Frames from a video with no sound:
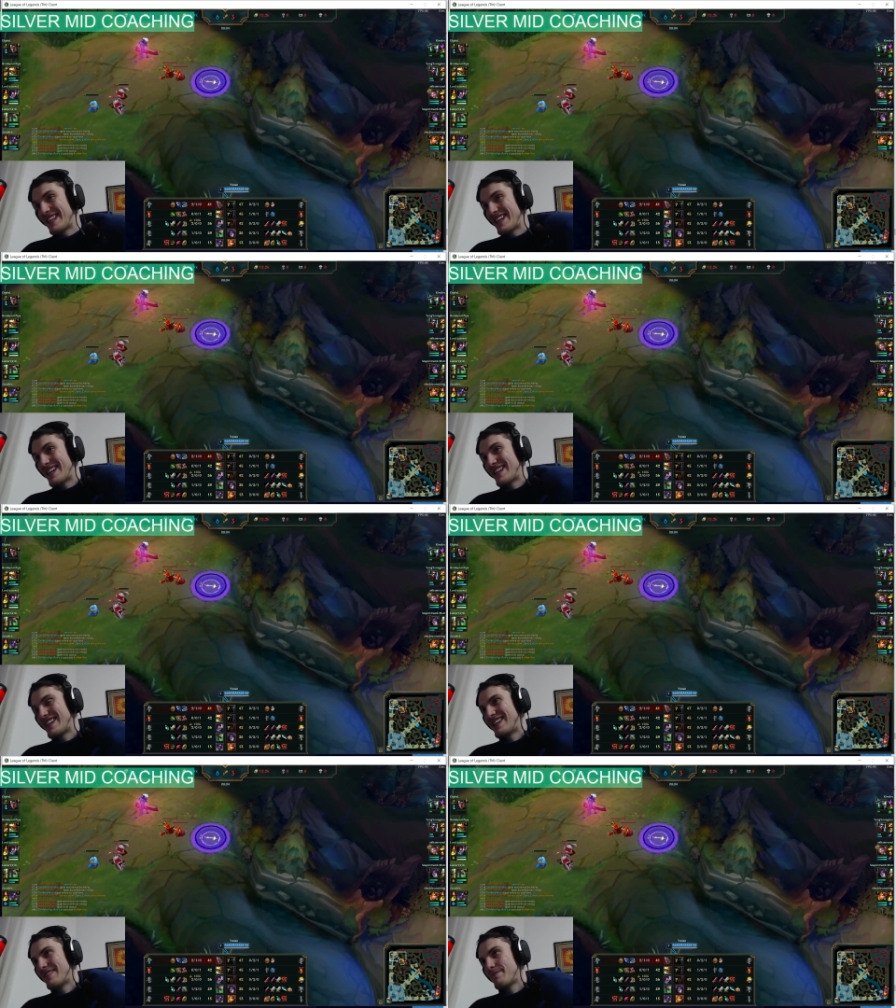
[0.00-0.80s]

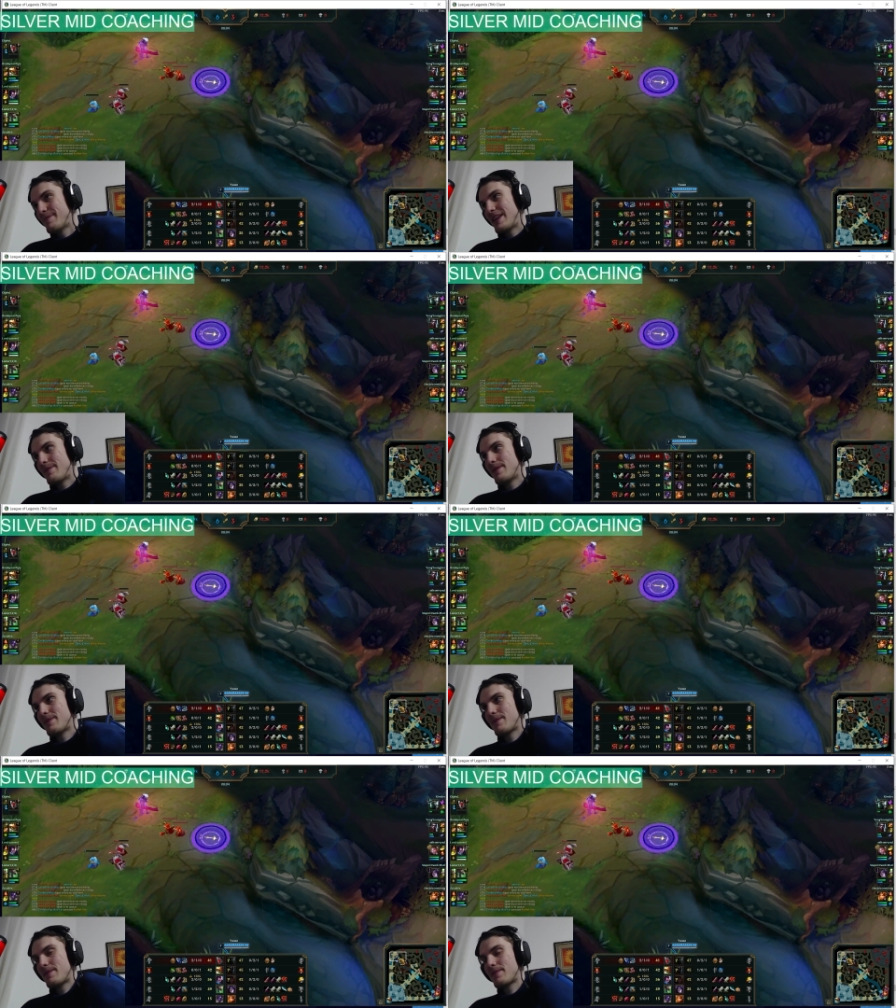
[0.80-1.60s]
Yeah, maybe,
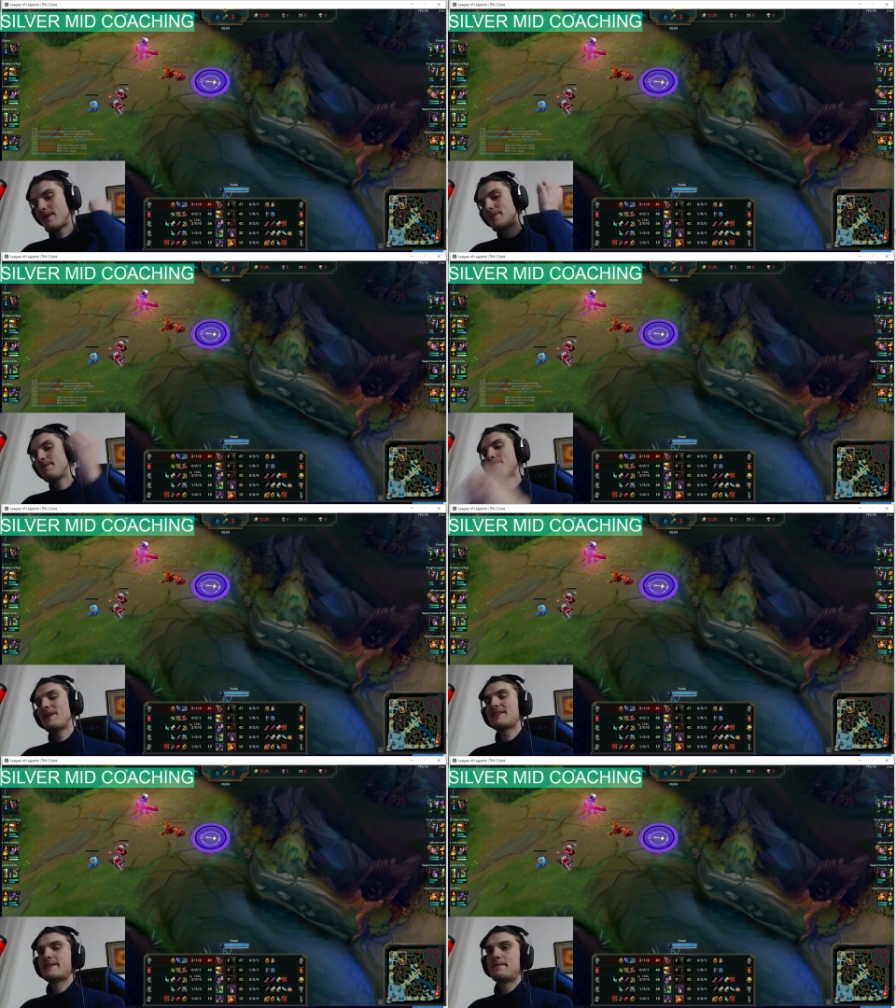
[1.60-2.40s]
maybe, maybe.
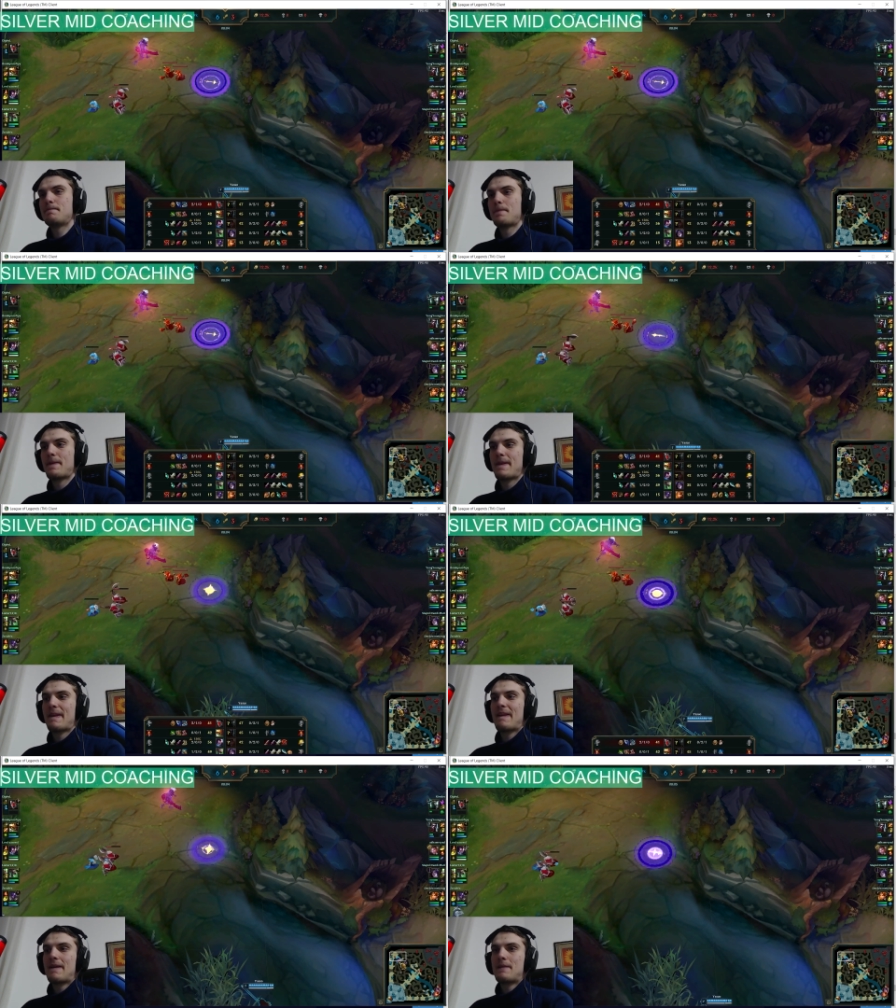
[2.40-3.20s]
I see.
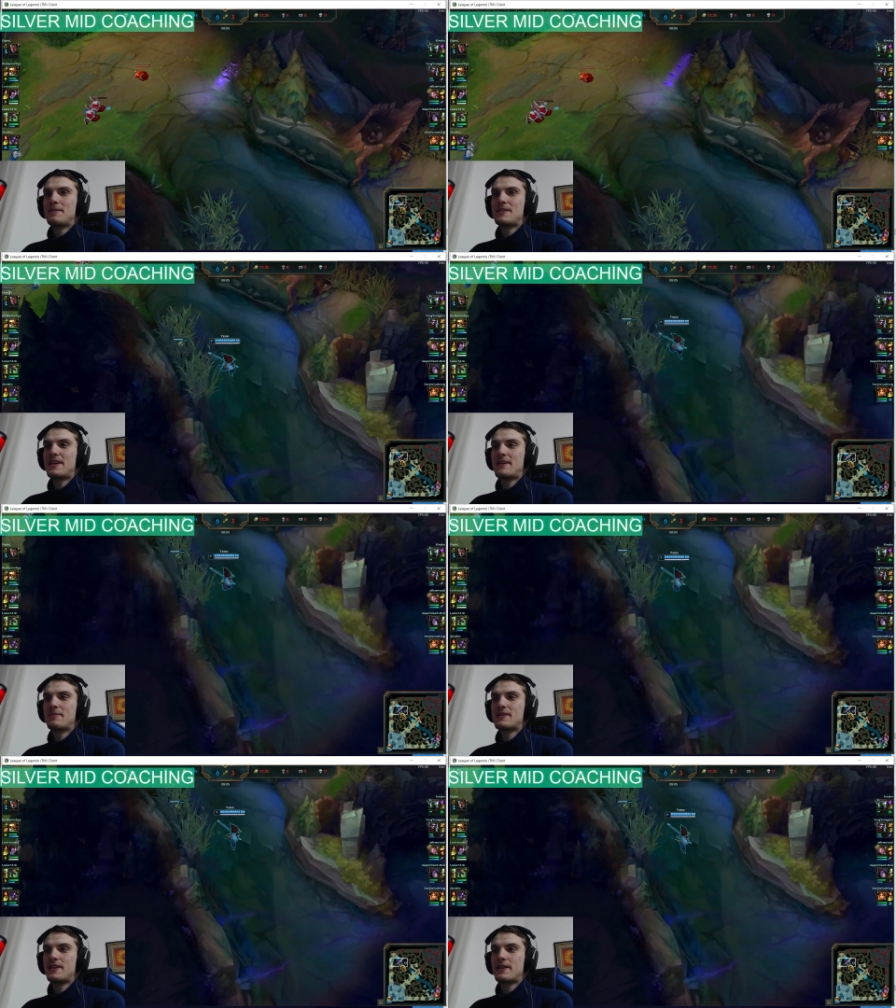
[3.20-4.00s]
Mistake,
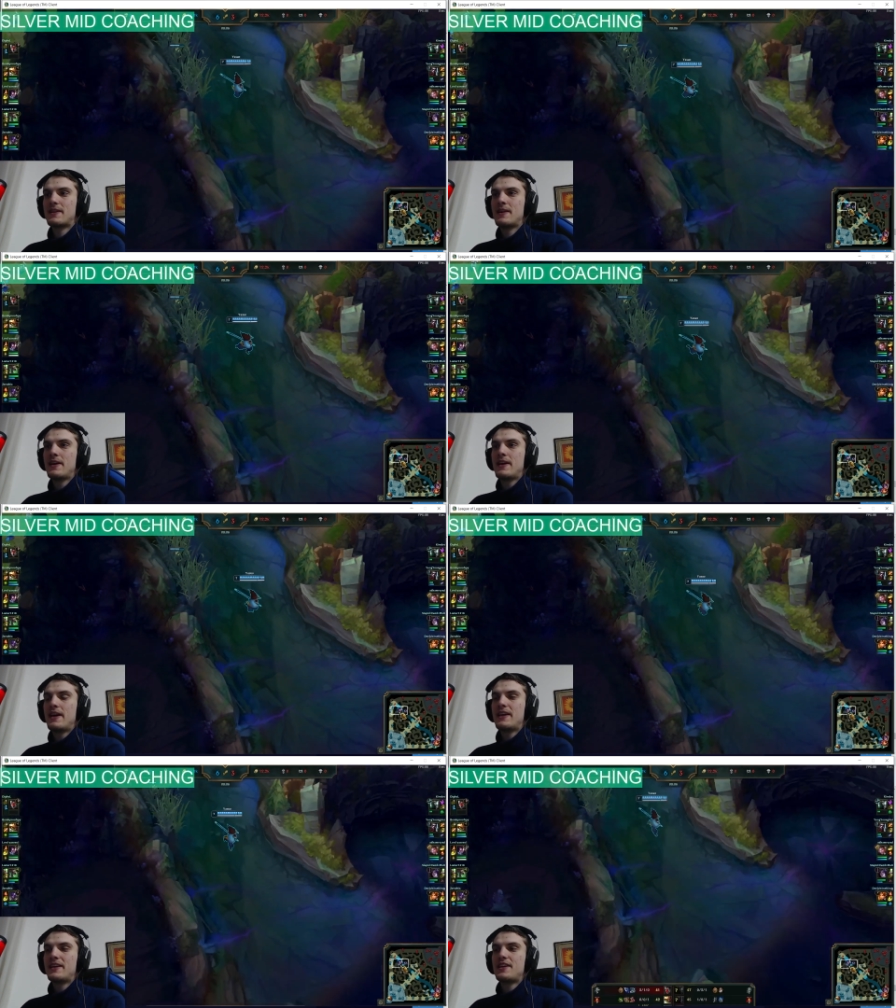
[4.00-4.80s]
mistake.
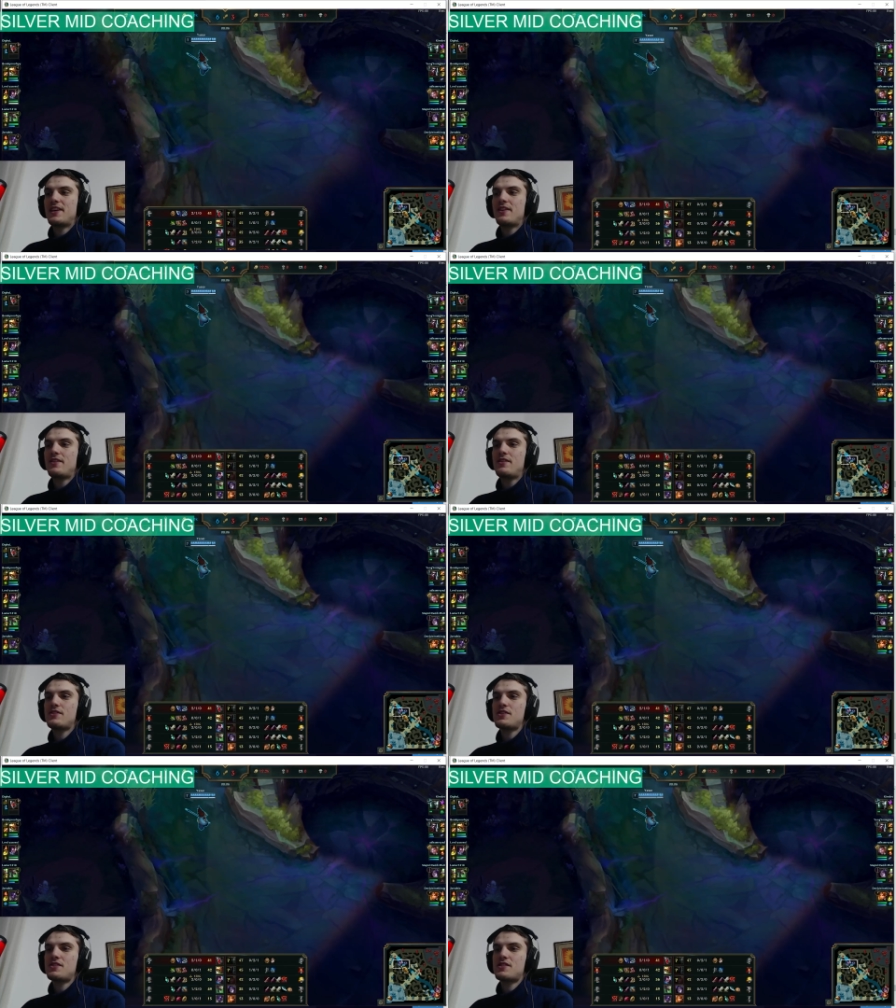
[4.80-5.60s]
And here,
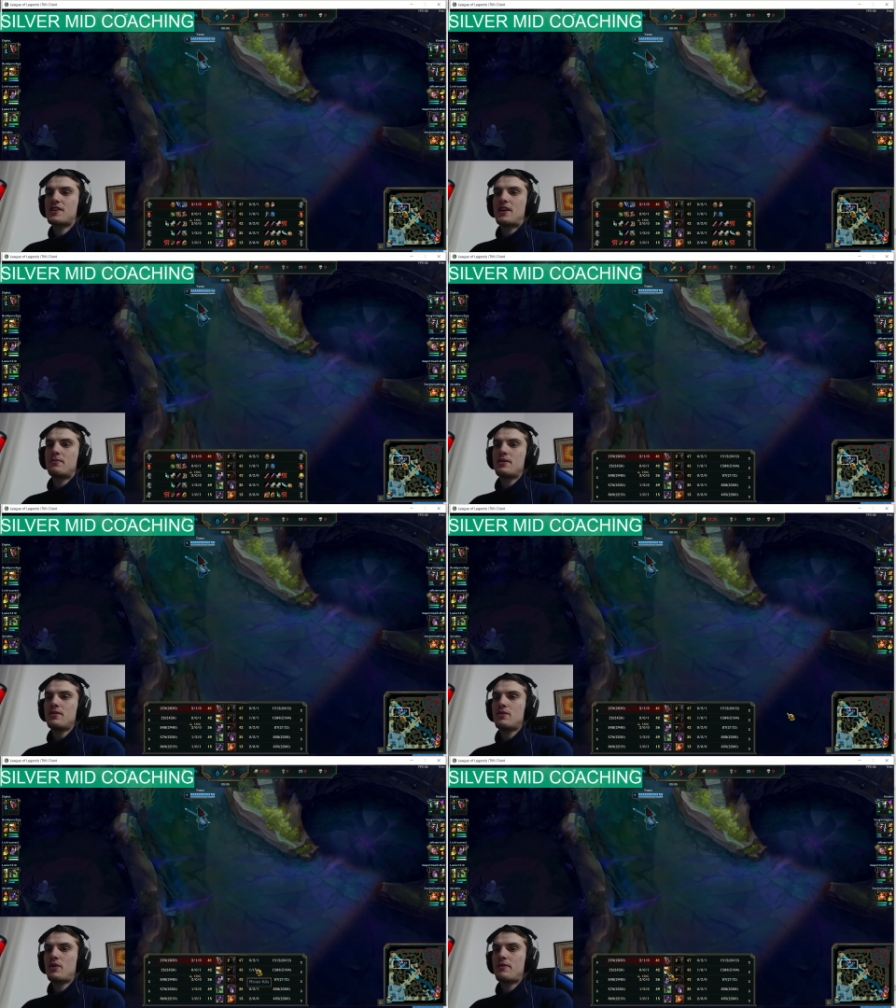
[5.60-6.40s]
Jace is
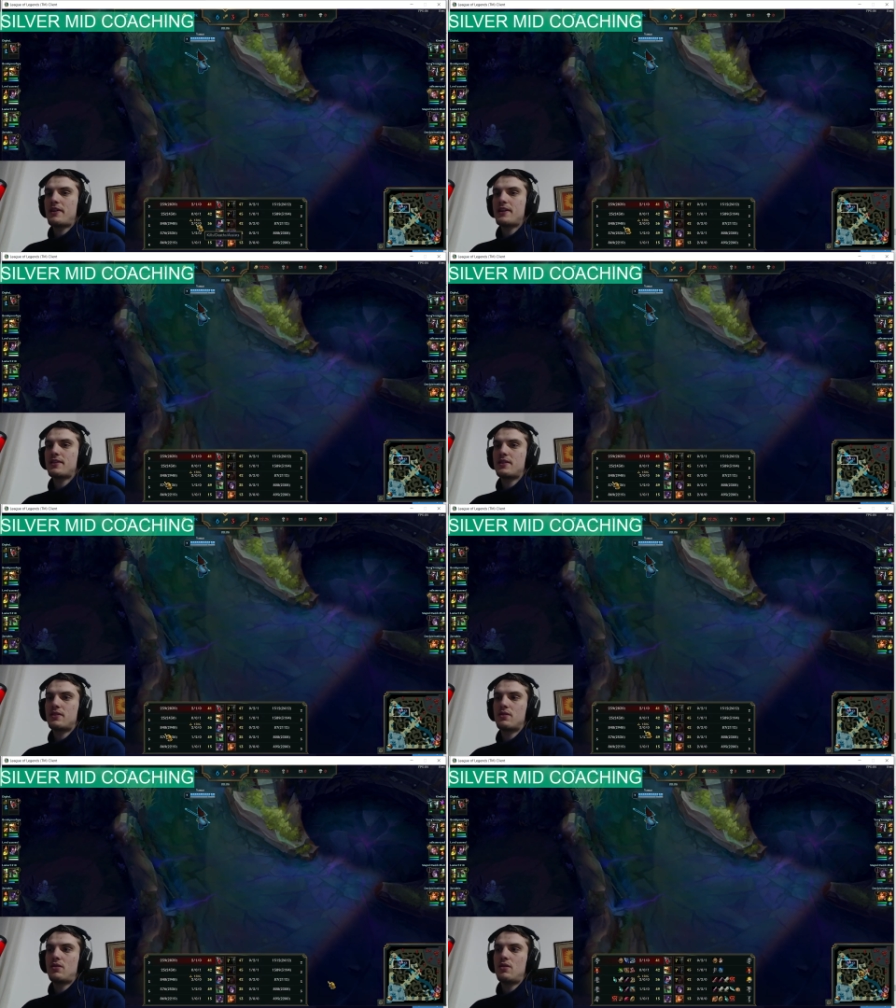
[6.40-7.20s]
coming. You have
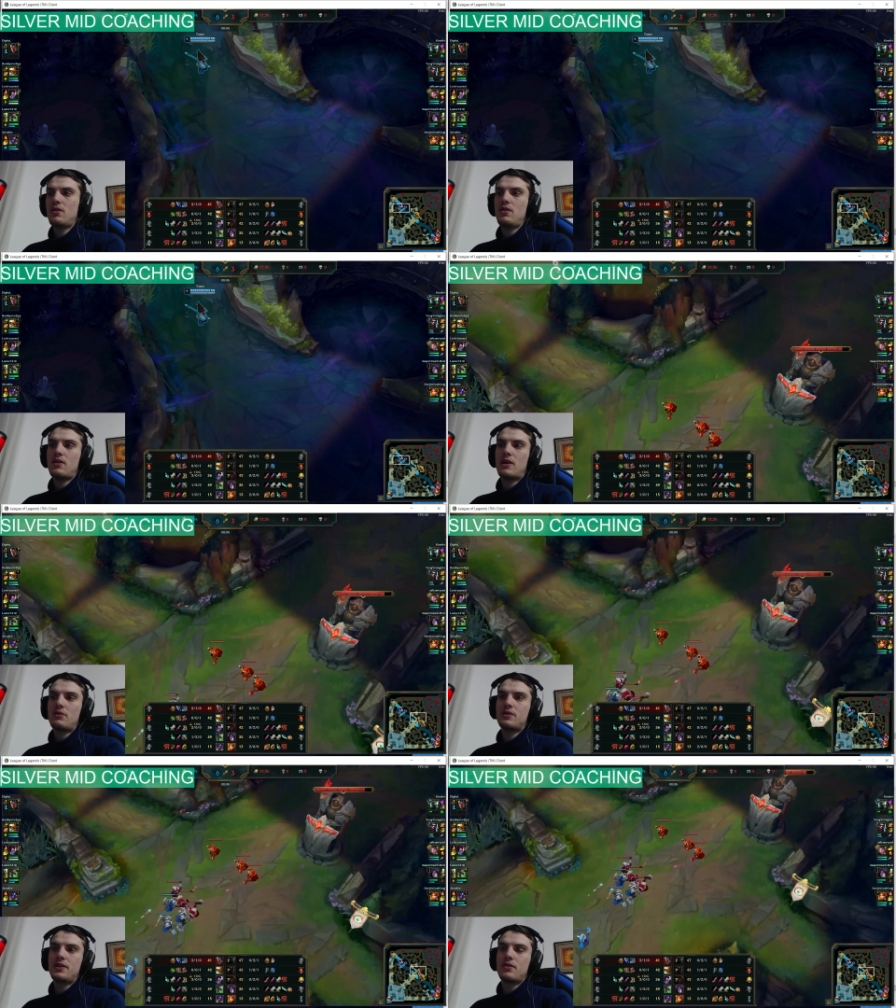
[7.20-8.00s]
800 gold. I
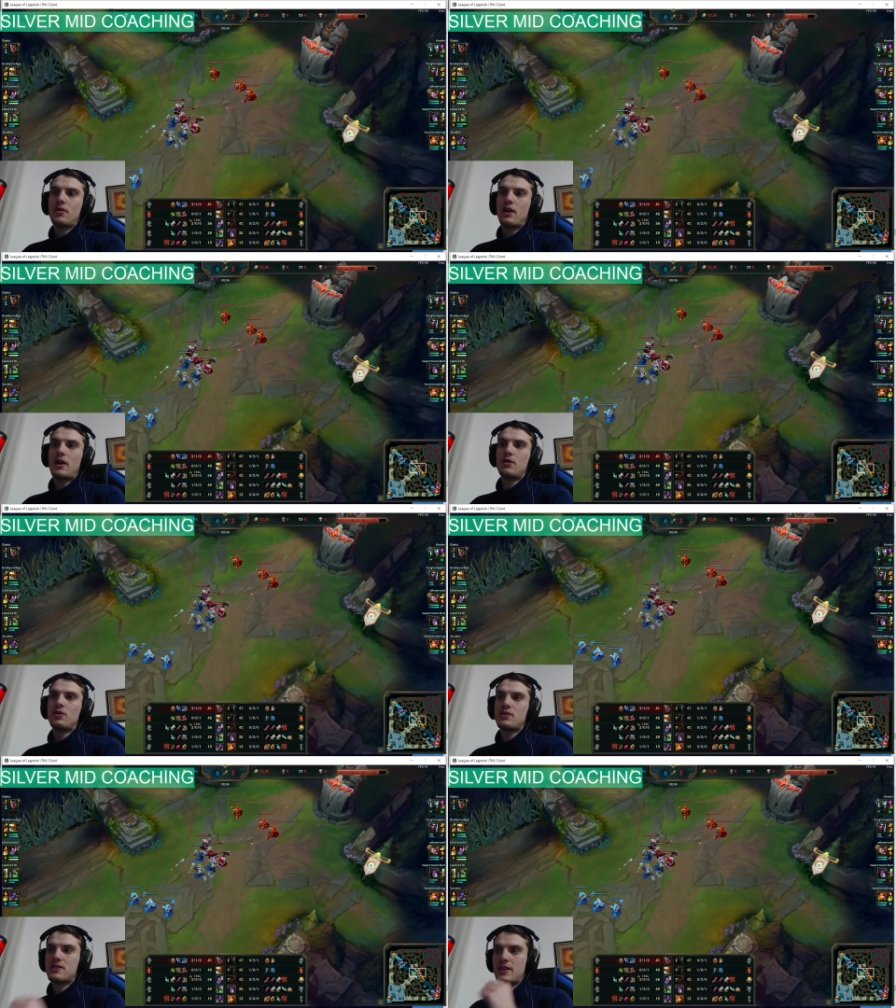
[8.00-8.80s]
would recall. I would
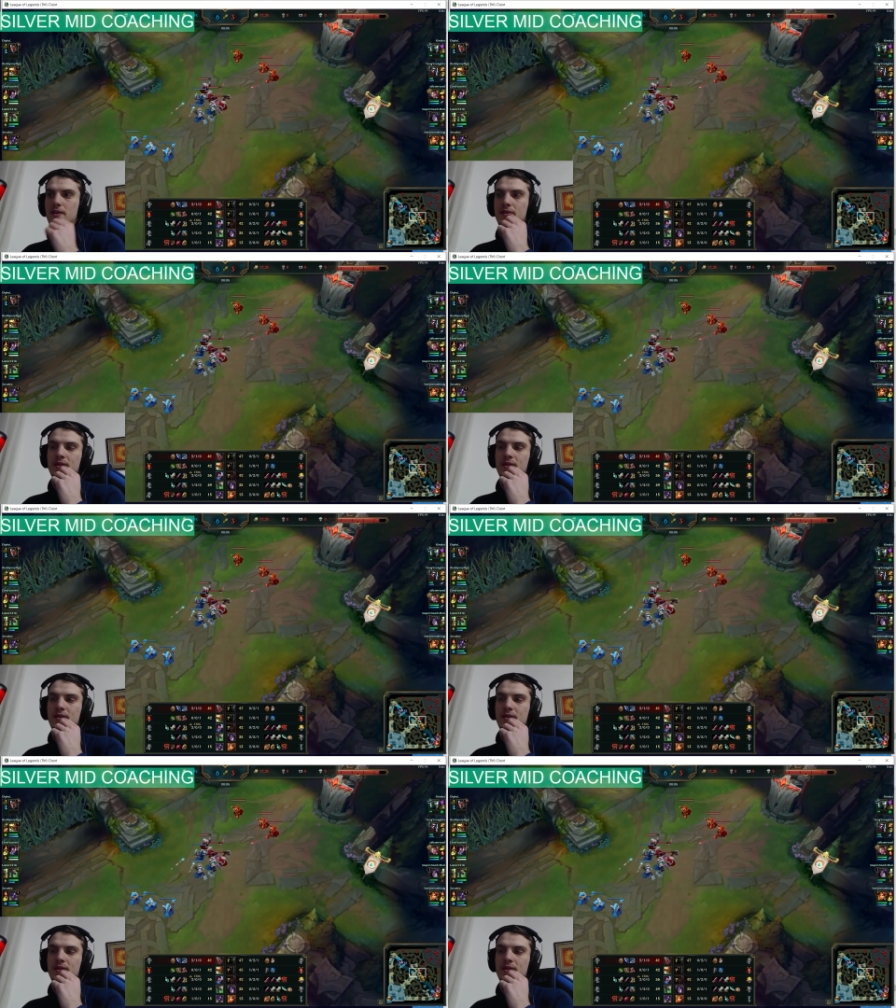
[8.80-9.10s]
not stay.